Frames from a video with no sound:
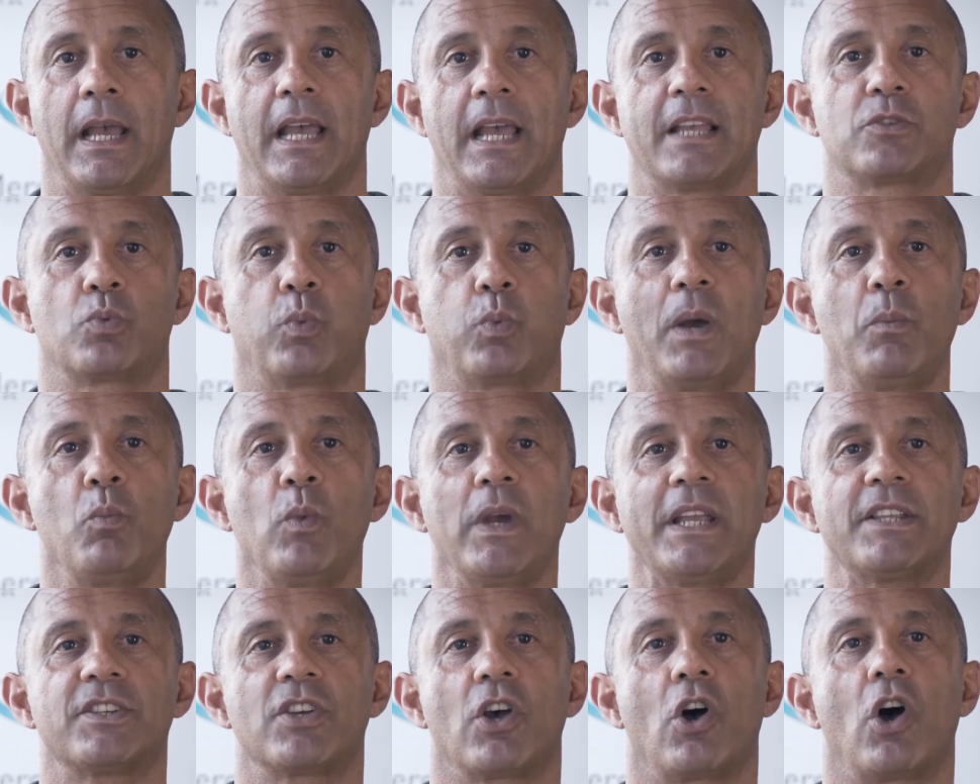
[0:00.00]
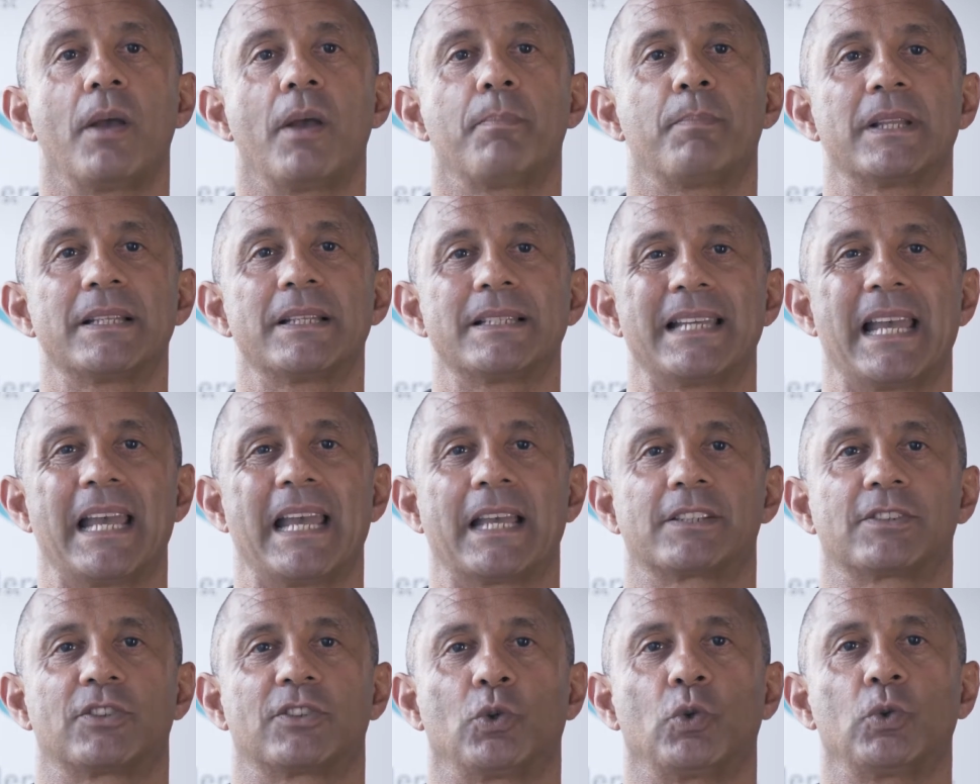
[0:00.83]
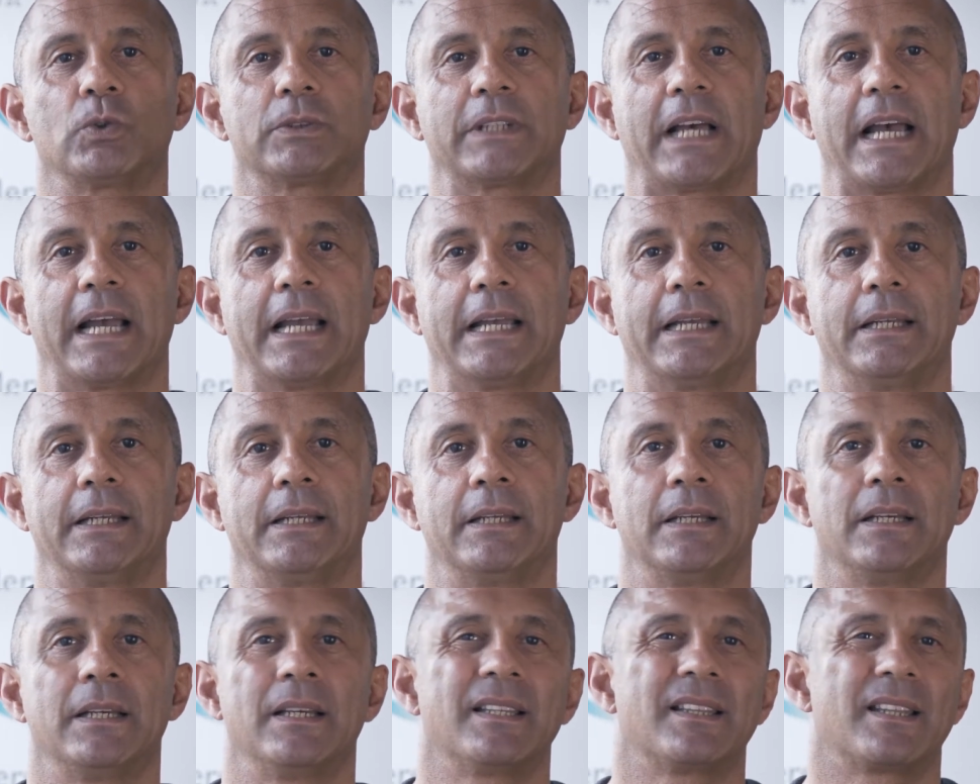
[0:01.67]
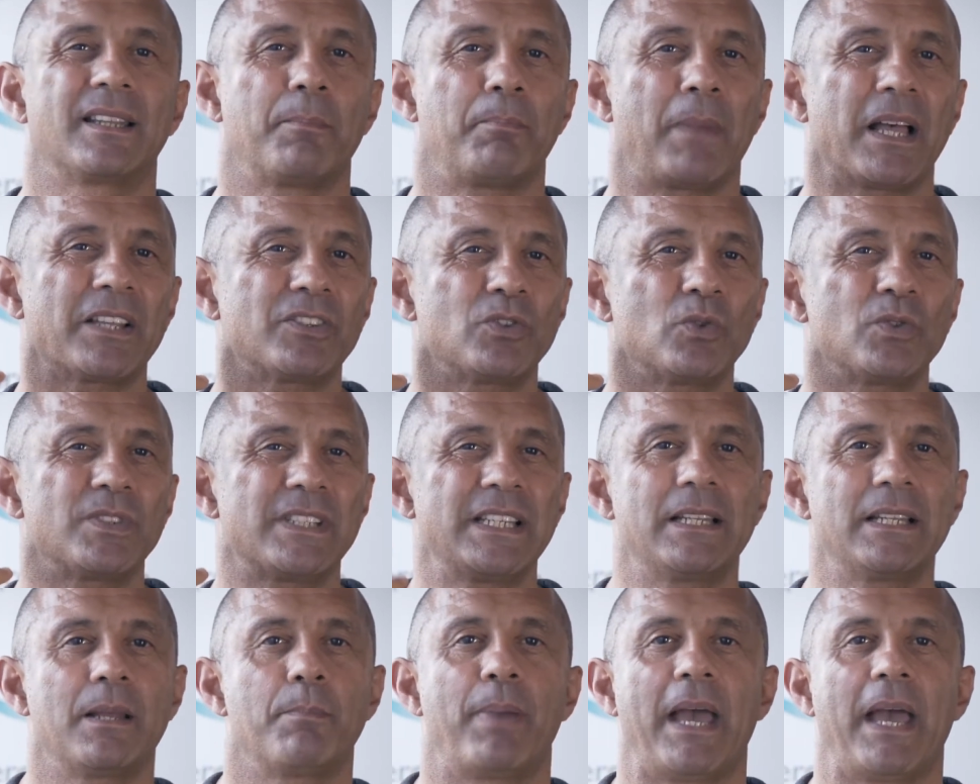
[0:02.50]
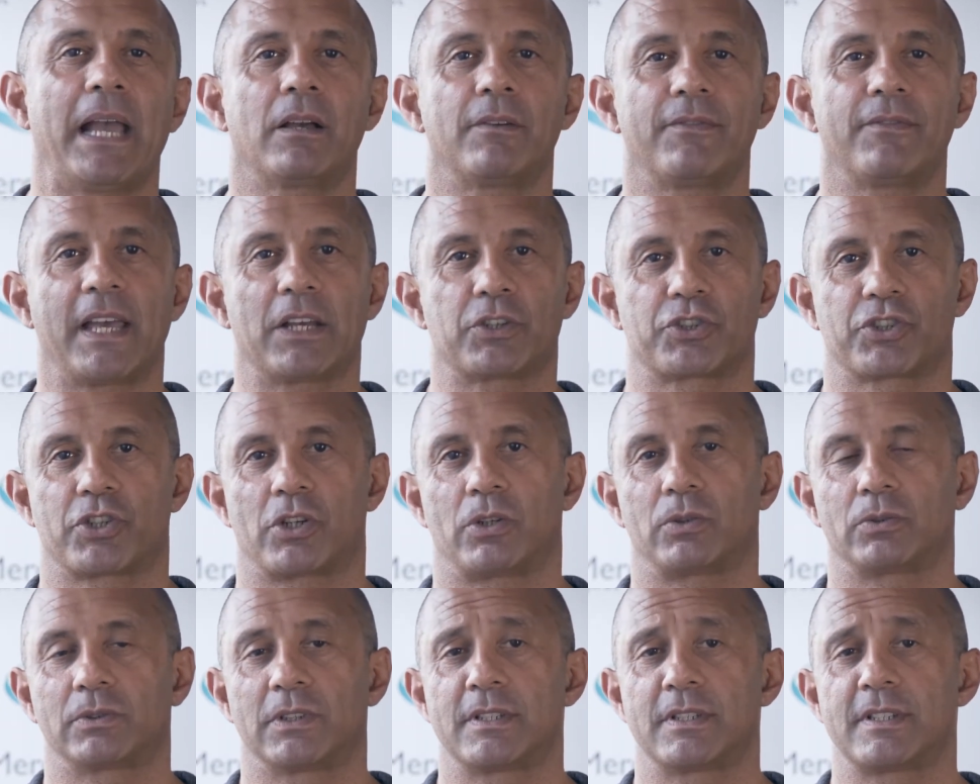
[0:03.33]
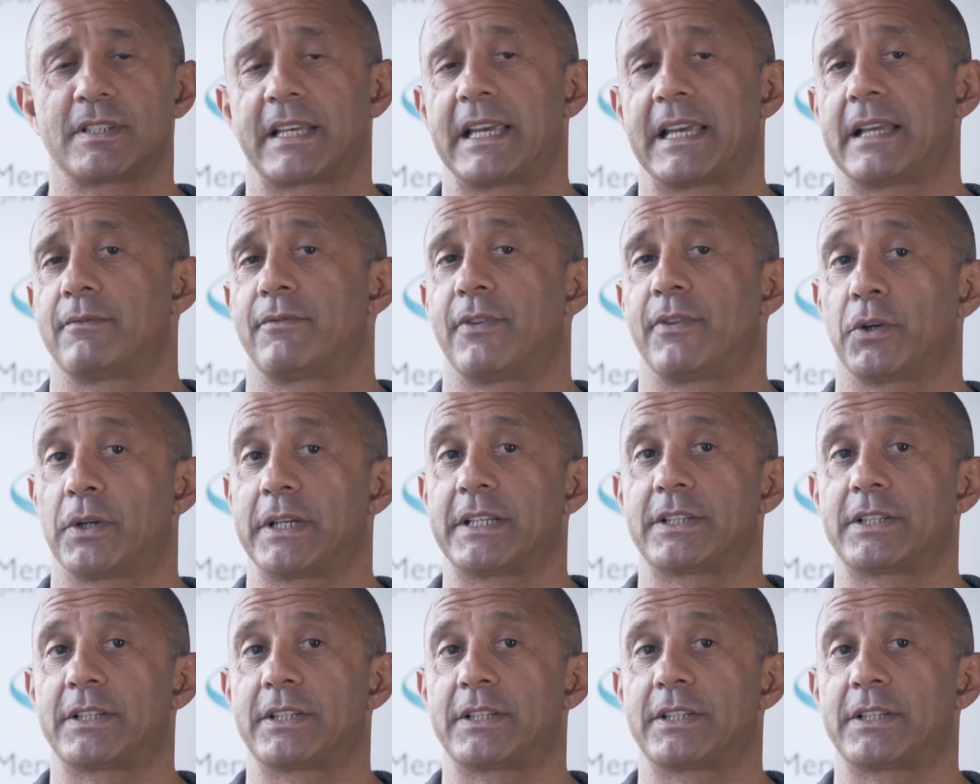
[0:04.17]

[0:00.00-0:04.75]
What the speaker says: as when we type and text all day, the muscles in the back of our shoulders get very